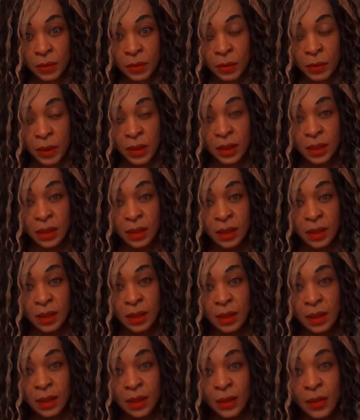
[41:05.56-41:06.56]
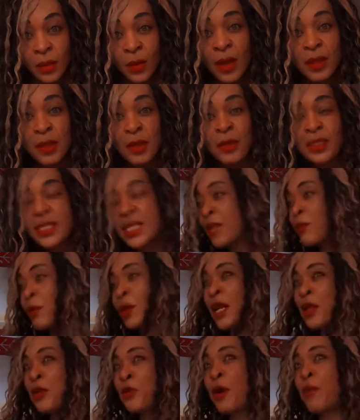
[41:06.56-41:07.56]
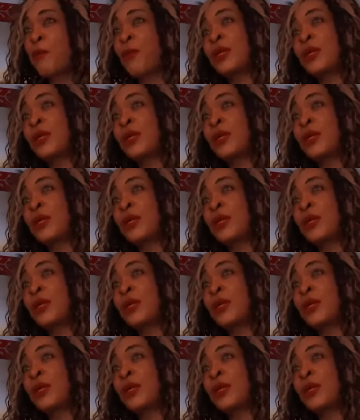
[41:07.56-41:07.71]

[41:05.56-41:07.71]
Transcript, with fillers: What? Oh, I thought you said, What are you, a